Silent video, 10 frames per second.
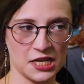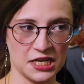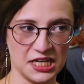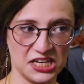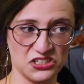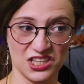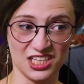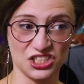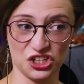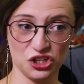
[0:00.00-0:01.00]
Is
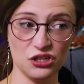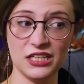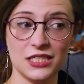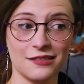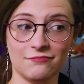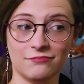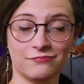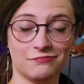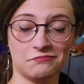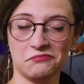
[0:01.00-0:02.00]
this good?
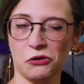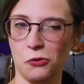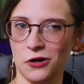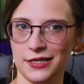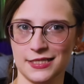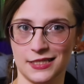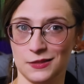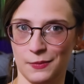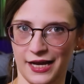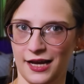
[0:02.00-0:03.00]
Or is this
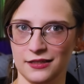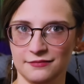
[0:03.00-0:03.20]
bad?